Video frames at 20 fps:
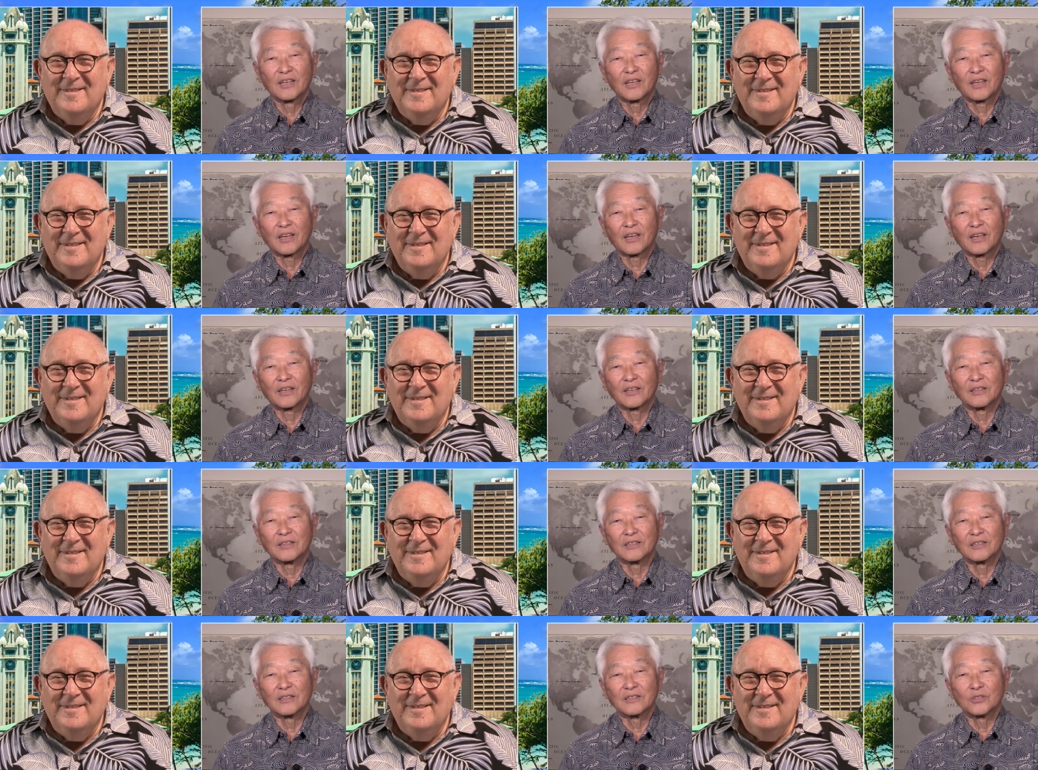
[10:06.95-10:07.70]

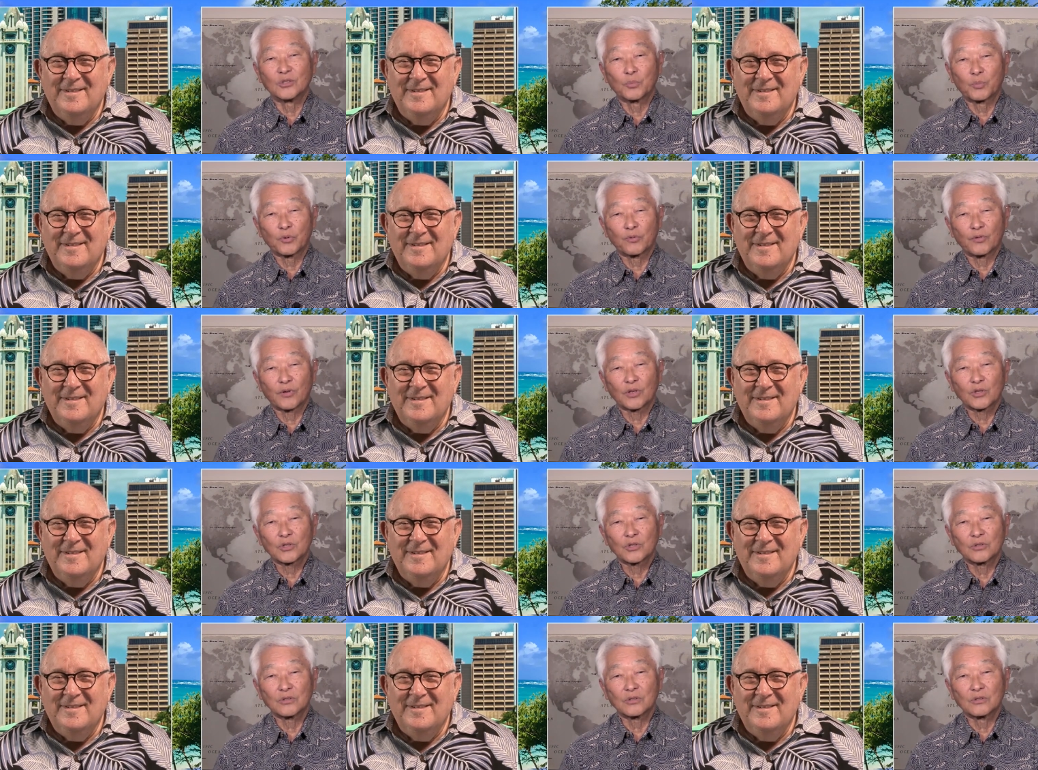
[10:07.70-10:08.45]
Speaker 1: and uh, is a
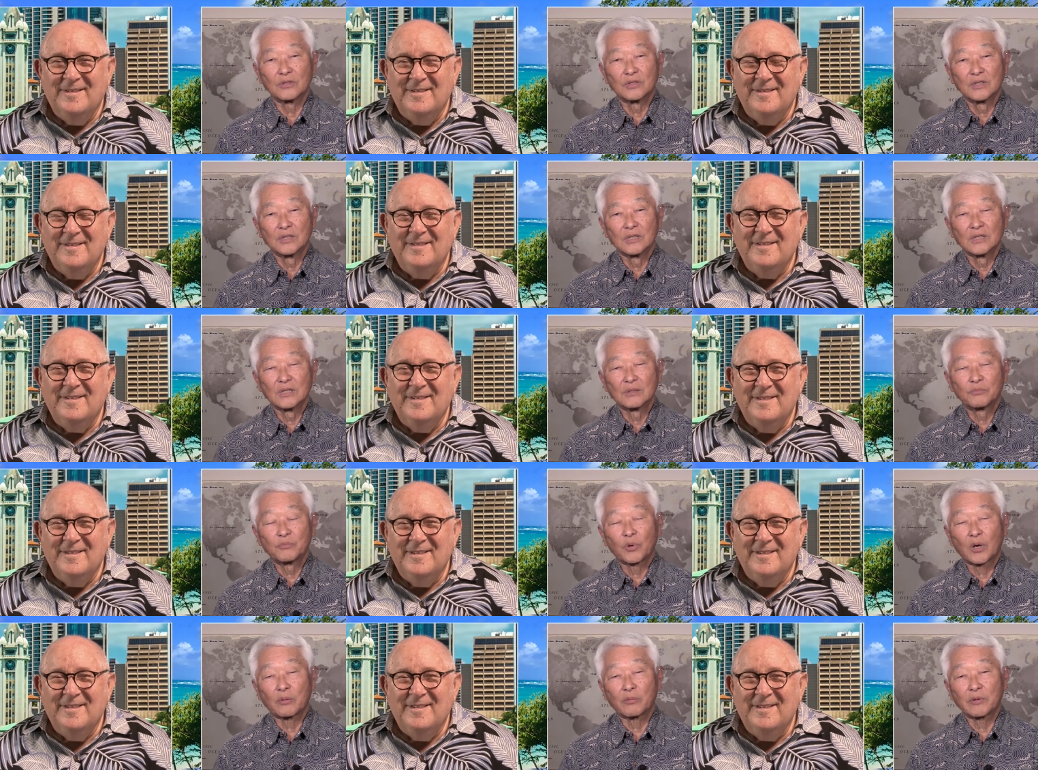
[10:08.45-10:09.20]
professional,
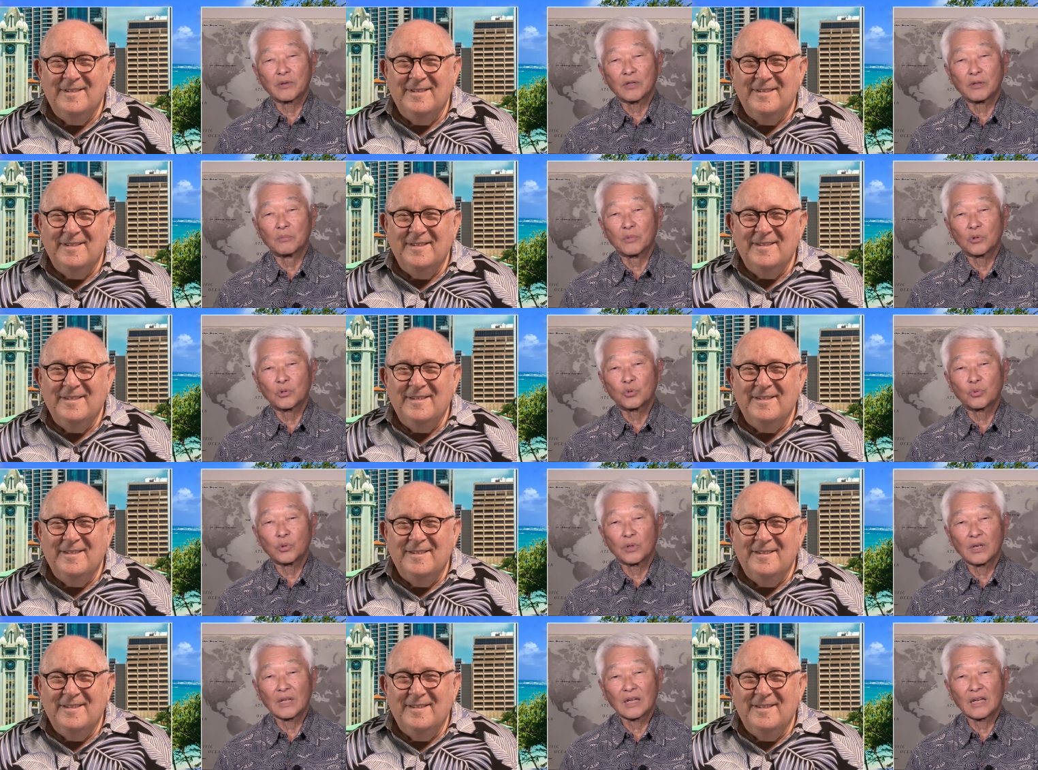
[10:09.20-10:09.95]
probably the
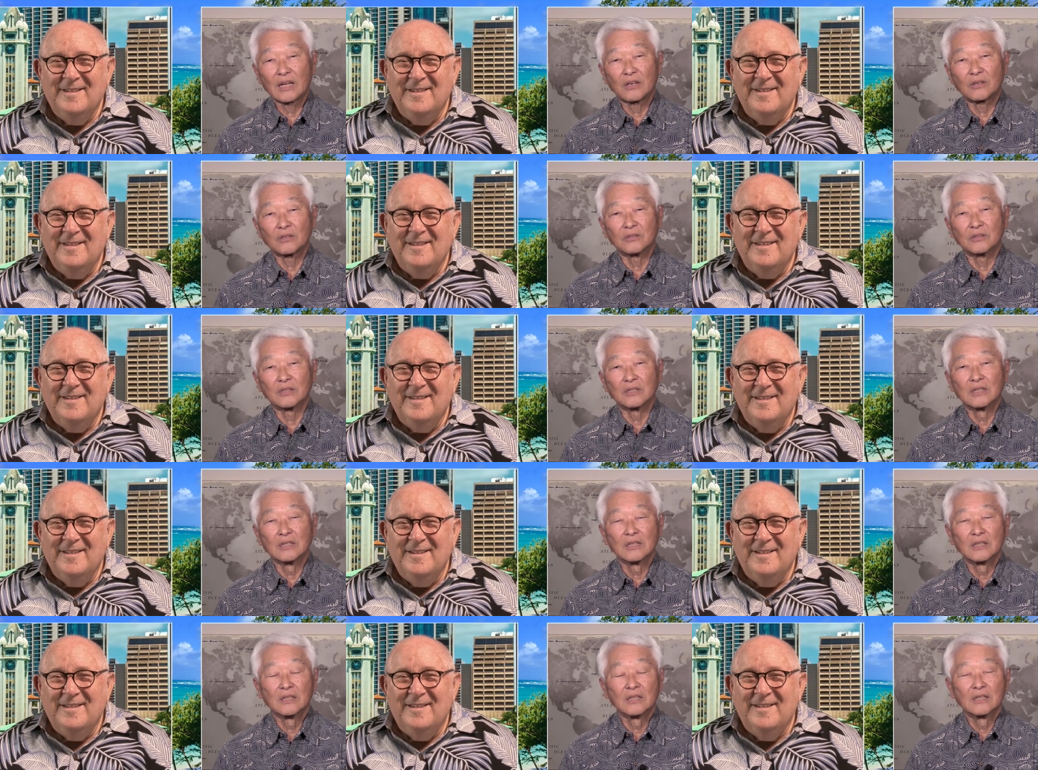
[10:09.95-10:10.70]
most renowned
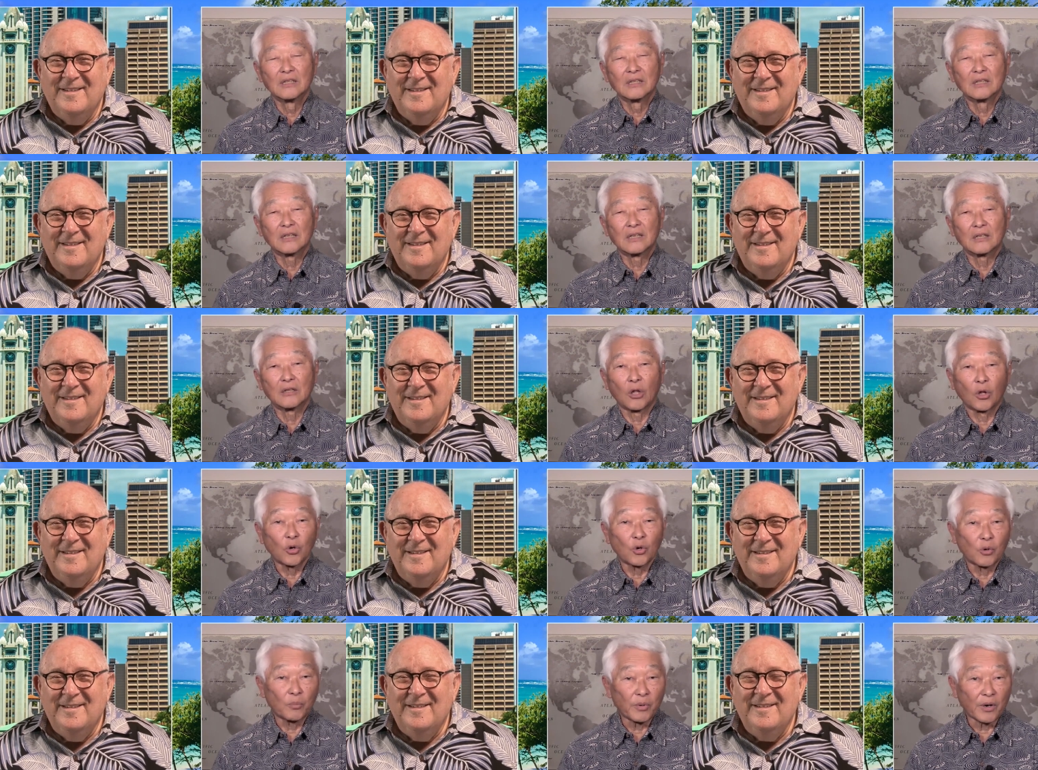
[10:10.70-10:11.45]
uh,
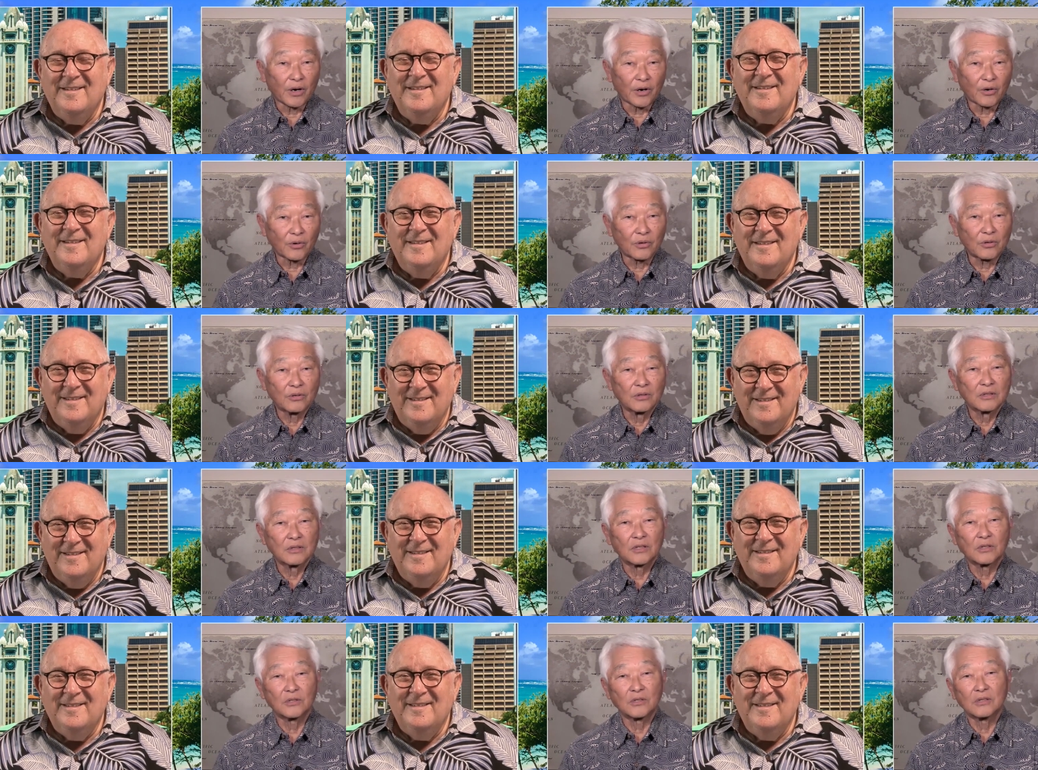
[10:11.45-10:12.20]
local potter,
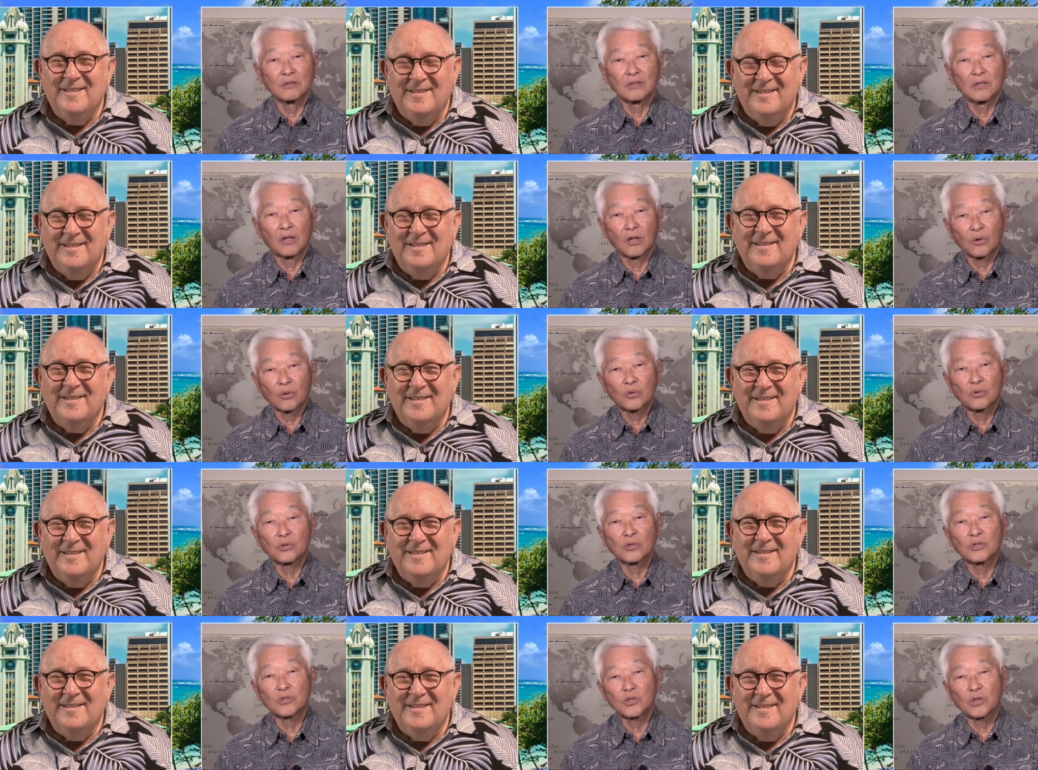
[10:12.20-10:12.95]
co
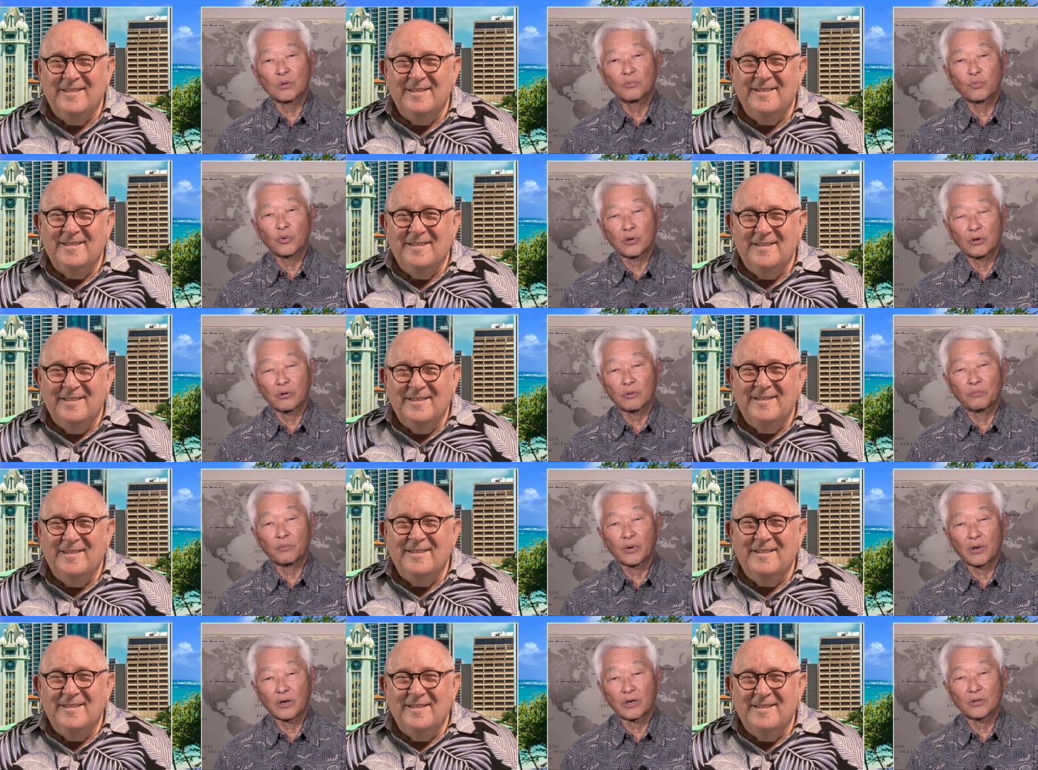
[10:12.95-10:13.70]
local contemporary
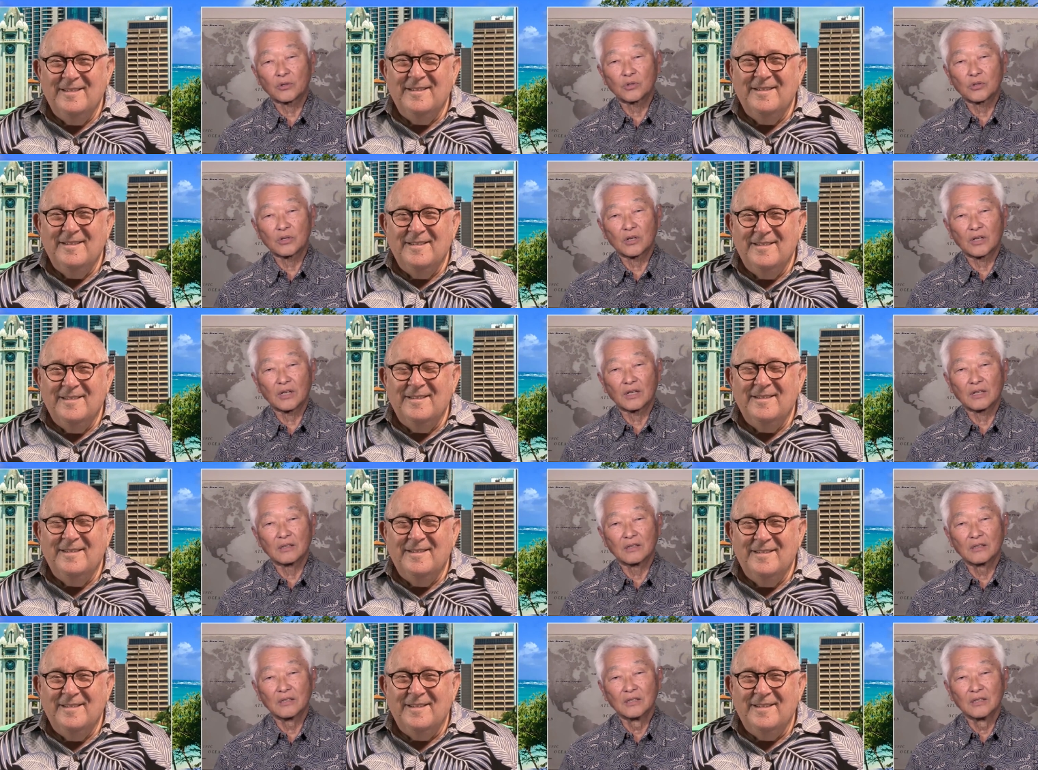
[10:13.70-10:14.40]
potter today.